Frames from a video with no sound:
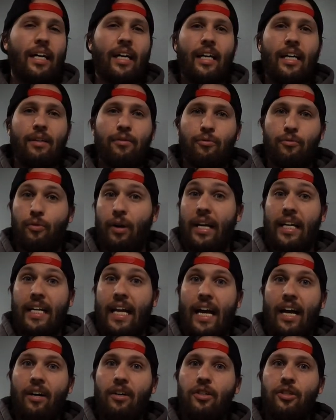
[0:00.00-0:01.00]
uh, right
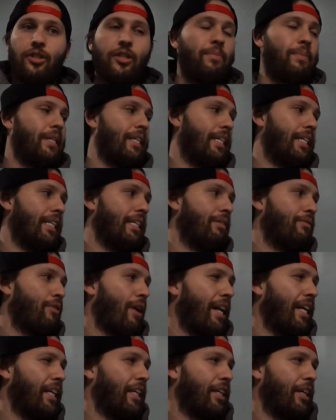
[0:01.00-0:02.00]
now. It should be
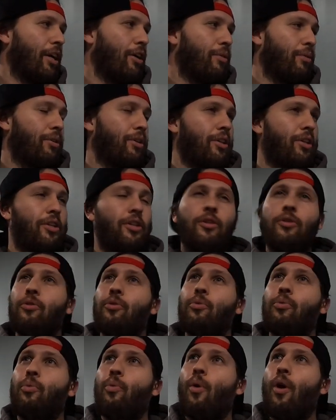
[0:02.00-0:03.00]
ready to go
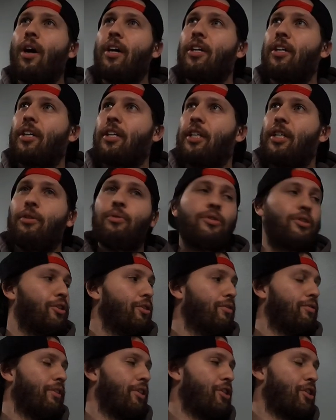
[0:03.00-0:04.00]
Q1 or
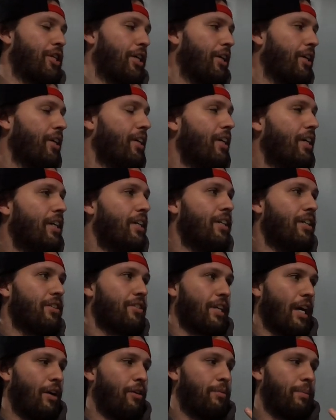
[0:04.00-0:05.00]
Q2 of this year.
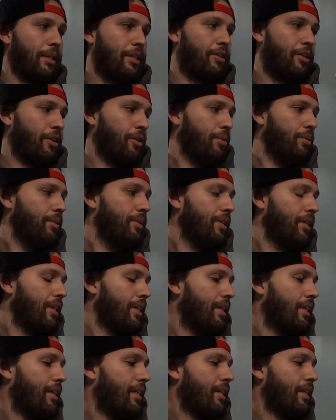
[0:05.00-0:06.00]
So that will be two.
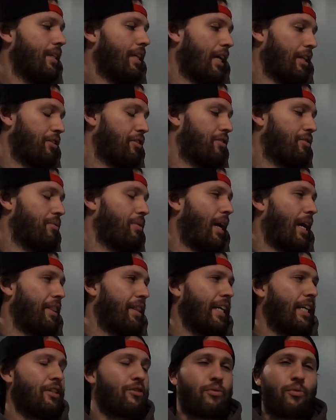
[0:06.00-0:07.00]
That's I
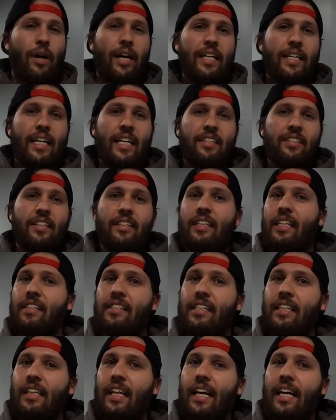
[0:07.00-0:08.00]
think it's right next to
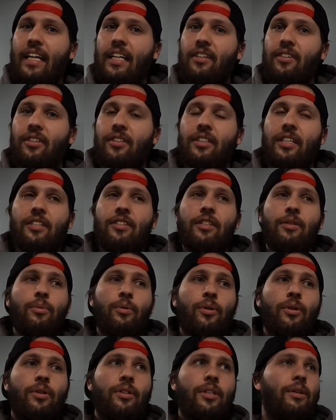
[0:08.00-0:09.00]
Disneyland or Disney
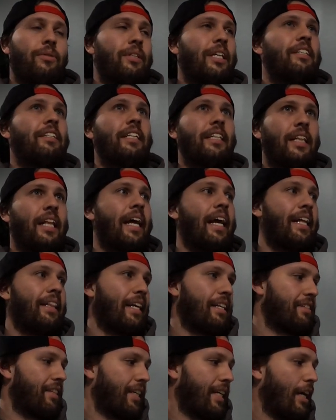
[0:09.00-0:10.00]
no Disneyland.
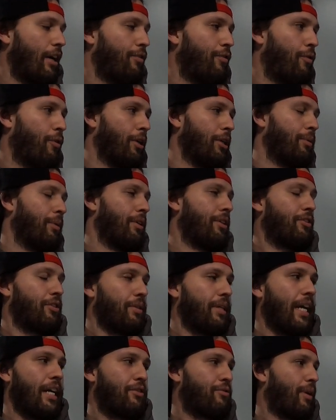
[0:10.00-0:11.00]
That's the California one.
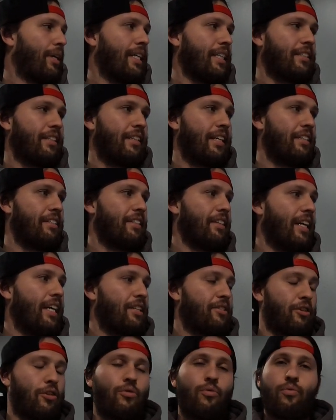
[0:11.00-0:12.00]
So yeah, it's right next to
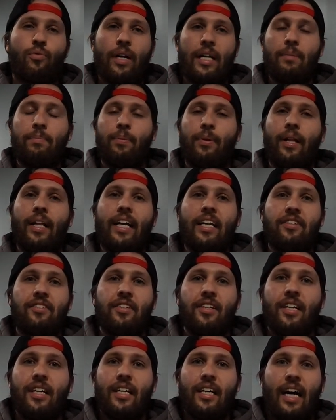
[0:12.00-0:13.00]
Disneyland. It's a great
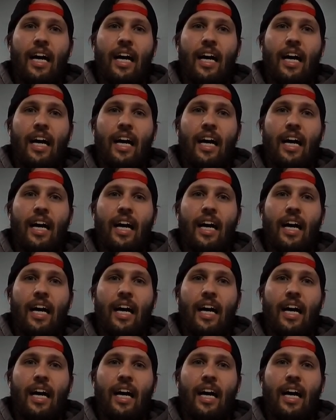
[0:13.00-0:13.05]
place.